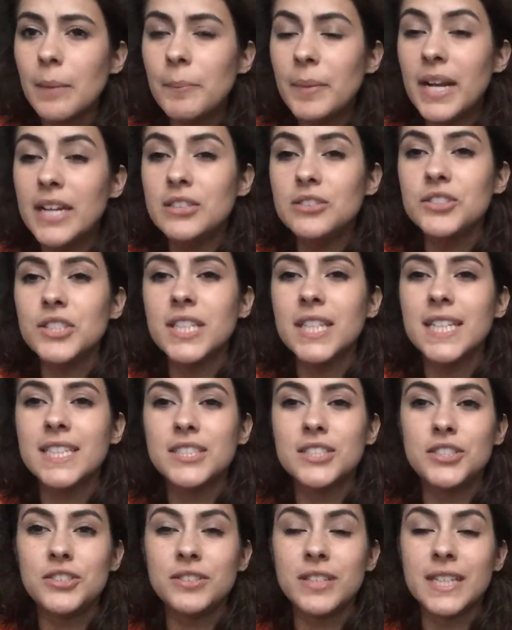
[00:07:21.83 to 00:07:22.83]
But I usually
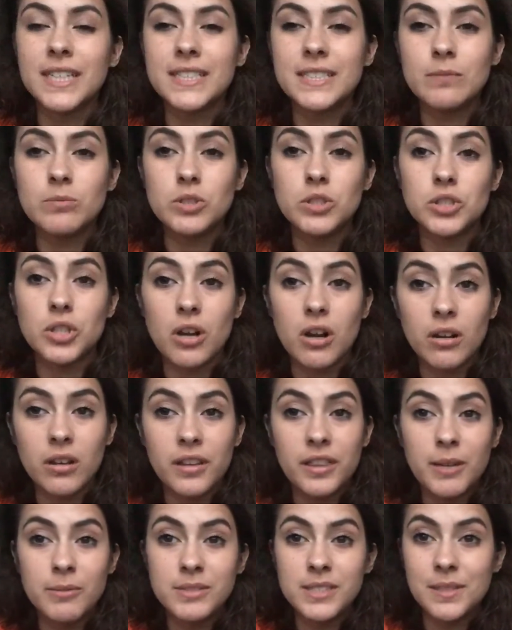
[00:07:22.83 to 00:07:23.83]
like to do like dipped
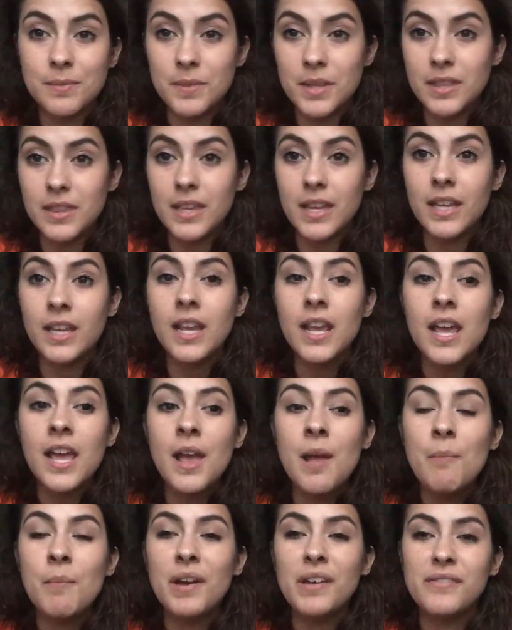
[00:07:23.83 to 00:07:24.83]
chocolate. That was something that
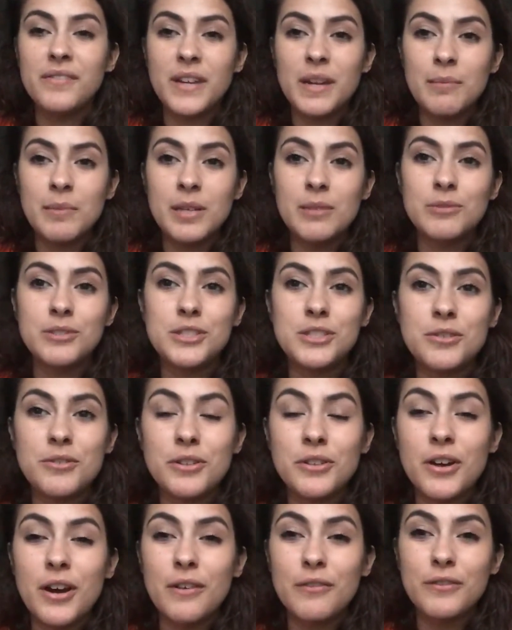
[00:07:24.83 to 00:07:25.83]
my family would
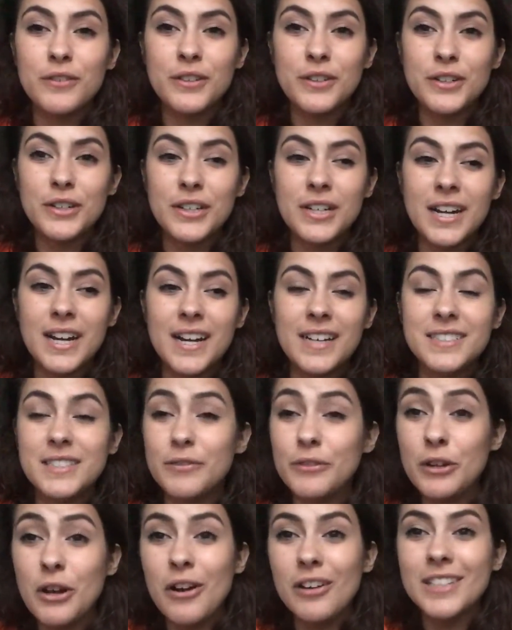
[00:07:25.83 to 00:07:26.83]
do a lot for
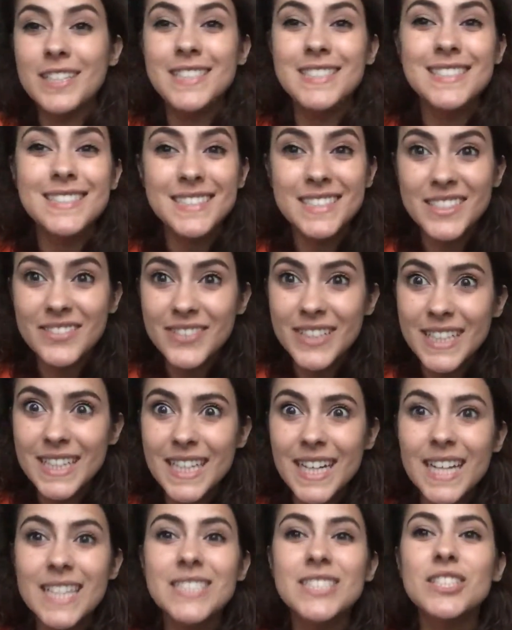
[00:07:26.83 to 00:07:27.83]
different holidays and stuff
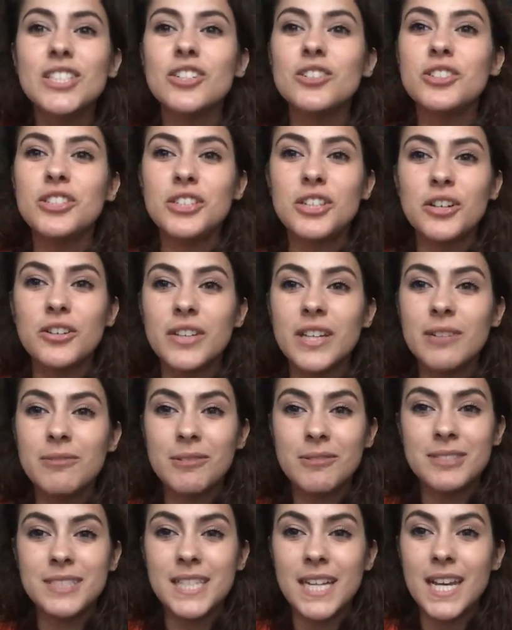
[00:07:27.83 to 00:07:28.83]
like that. So, you know, like
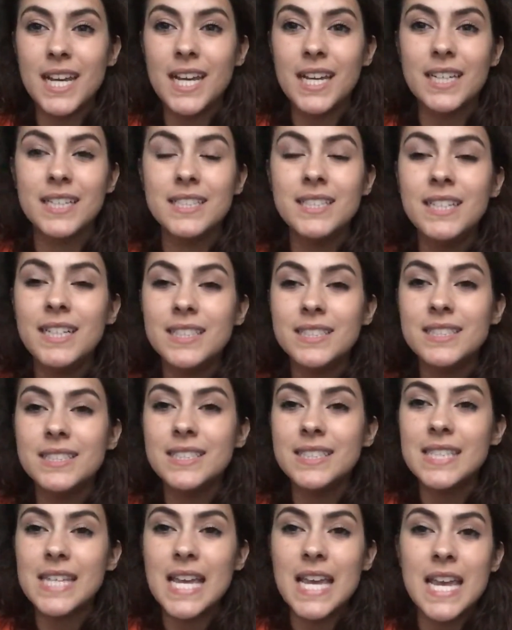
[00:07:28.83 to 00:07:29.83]
we would take
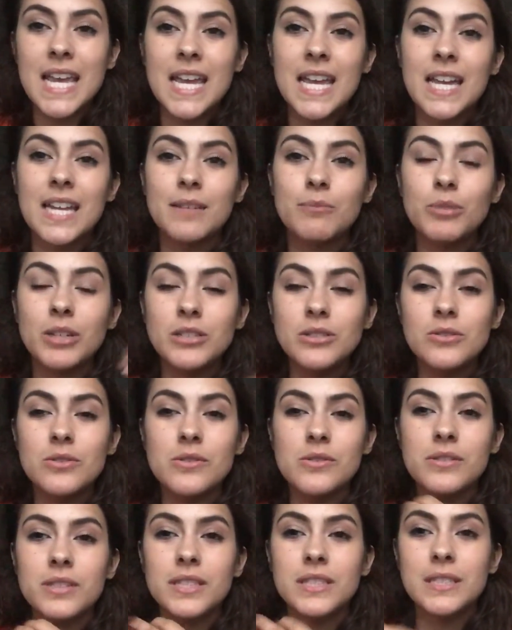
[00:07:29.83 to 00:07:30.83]
nuts and
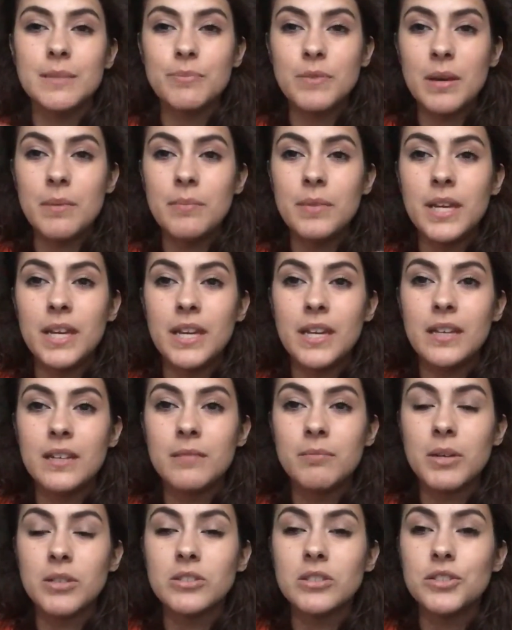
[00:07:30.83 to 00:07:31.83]
pretzels and dip them
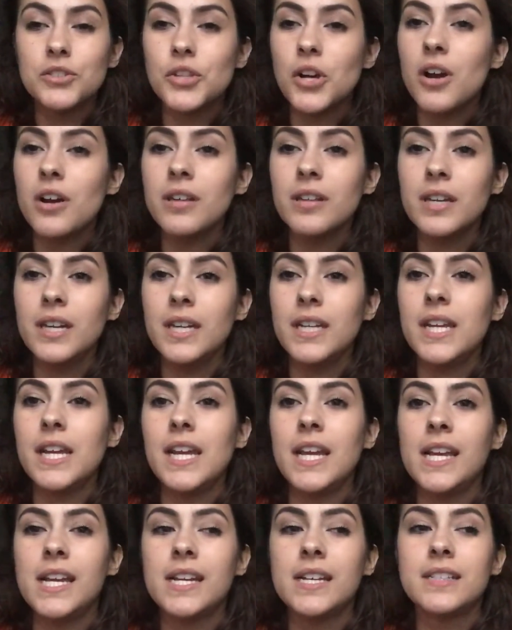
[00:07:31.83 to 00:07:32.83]
in melted chocolate,
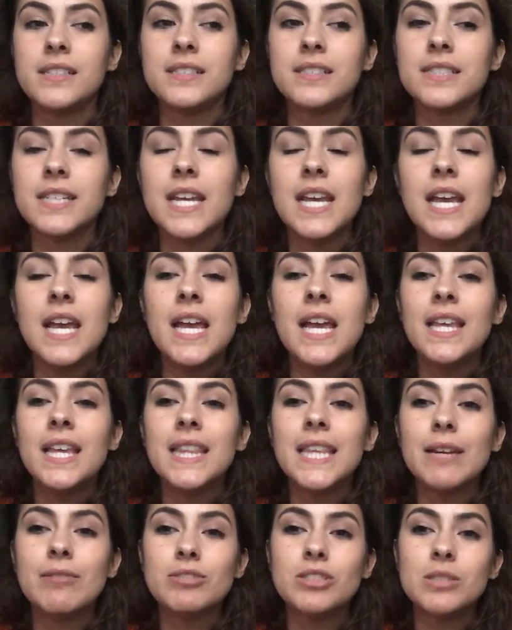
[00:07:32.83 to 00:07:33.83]
and
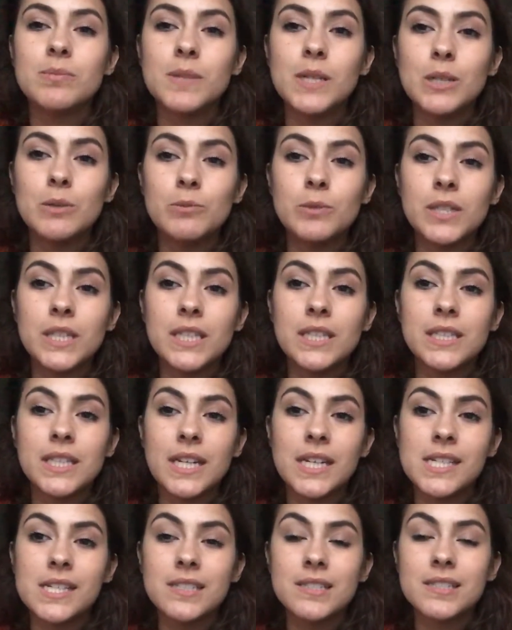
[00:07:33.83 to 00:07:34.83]
they would just be a really
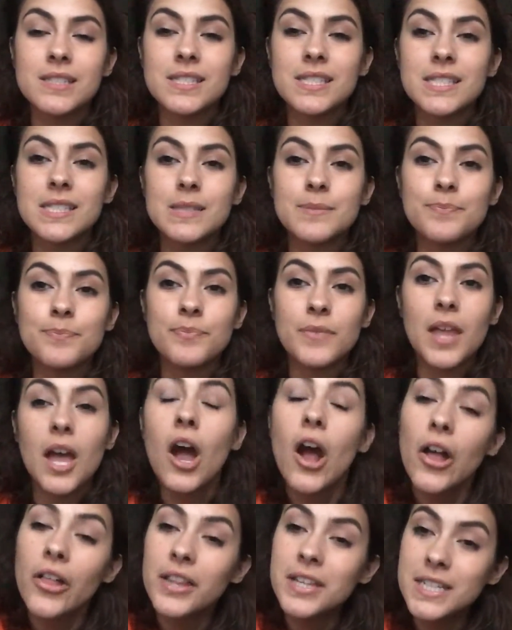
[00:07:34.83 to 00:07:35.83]
nice
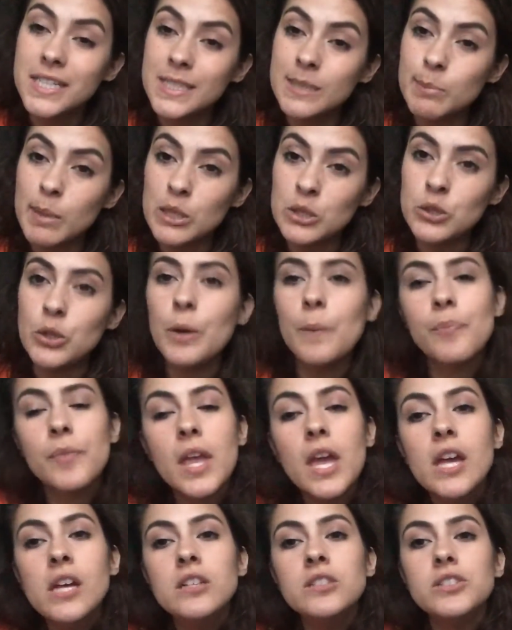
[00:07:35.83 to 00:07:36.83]
holiday special.
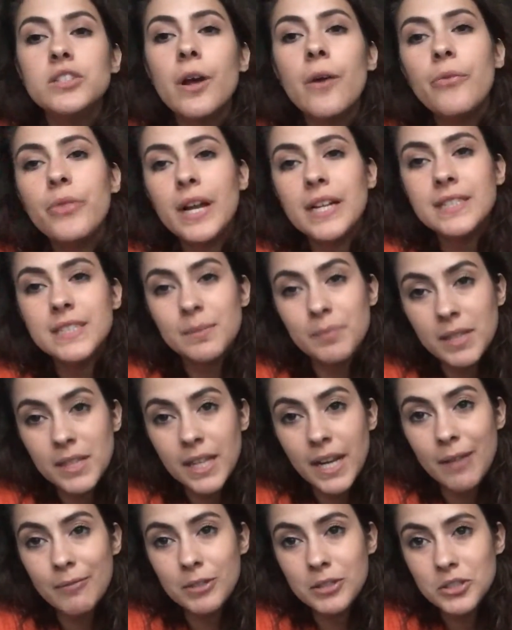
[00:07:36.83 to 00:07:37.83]
So that's something
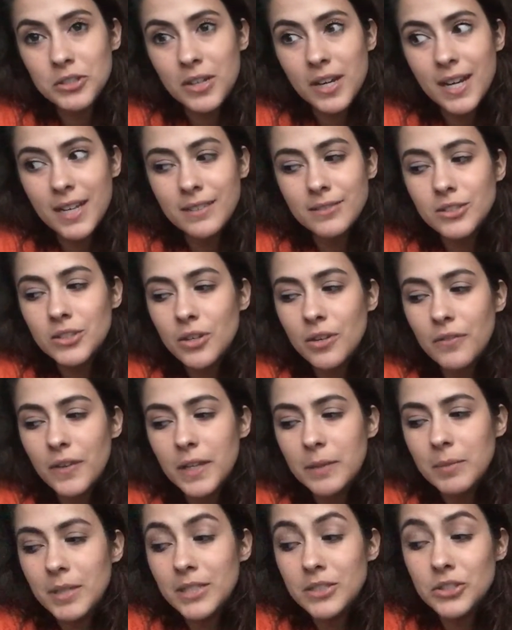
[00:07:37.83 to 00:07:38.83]
that I want to try. So if
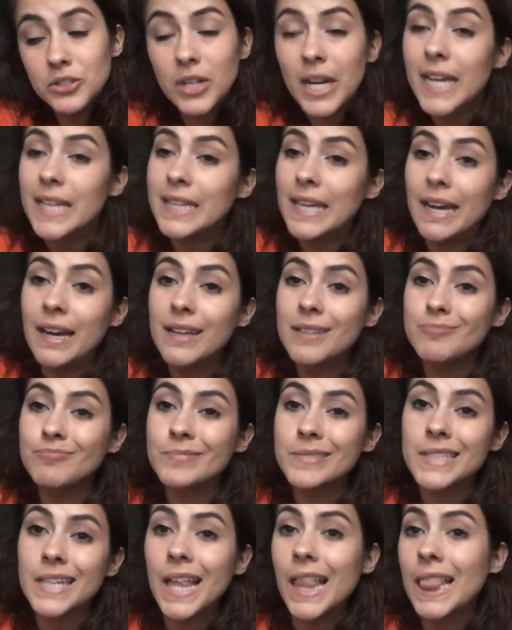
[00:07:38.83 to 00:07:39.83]
anybody's tried that,
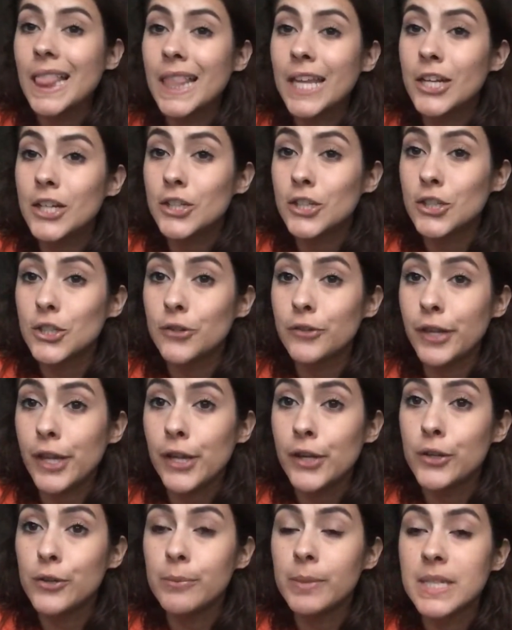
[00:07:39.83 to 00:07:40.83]
let a girl
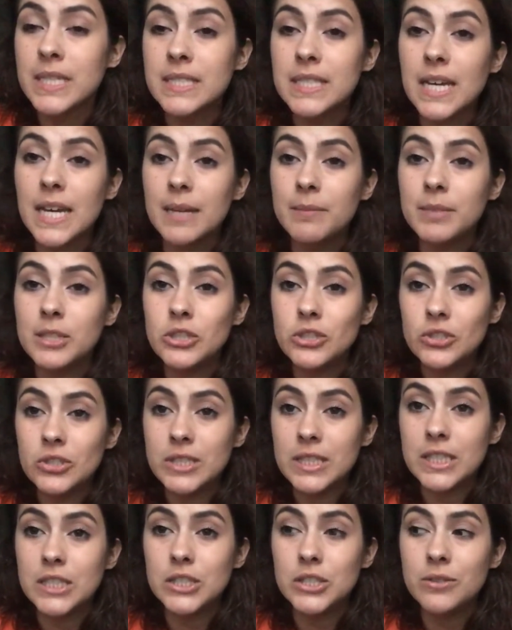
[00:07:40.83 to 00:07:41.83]
know, because I'm
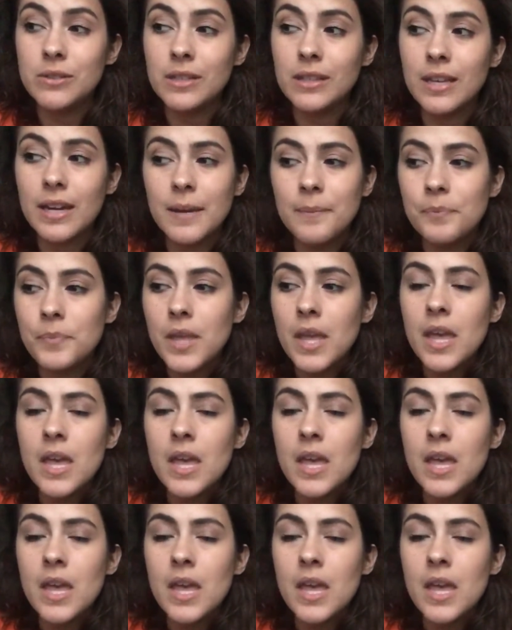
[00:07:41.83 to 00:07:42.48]
interested in doing that.